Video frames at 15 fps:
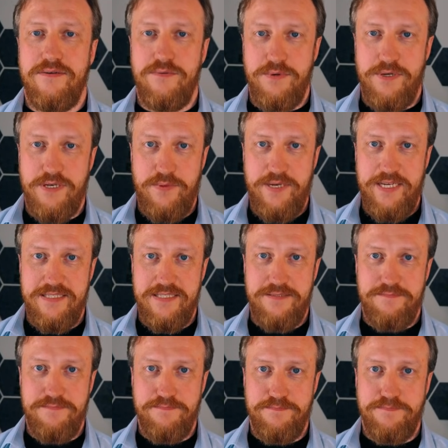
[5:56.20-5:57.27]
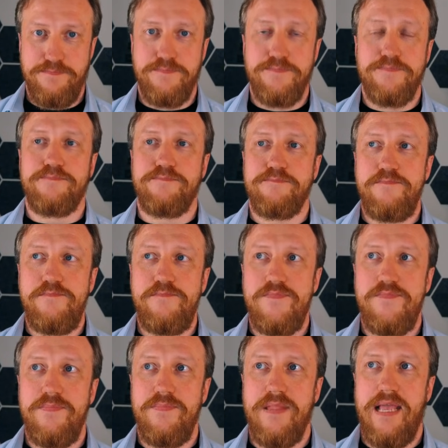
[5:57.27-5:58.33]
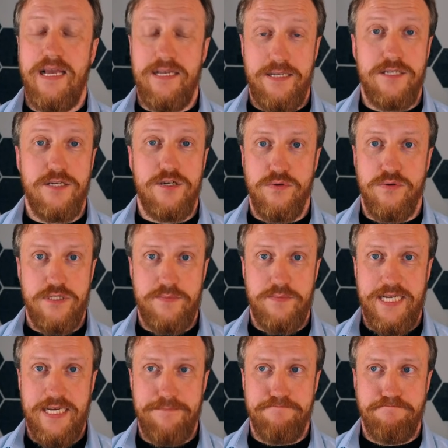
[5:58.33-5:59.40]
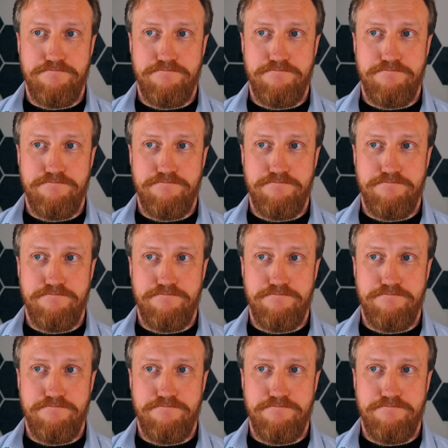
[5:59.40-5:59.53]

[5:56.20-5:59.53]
request, and it grows quickly.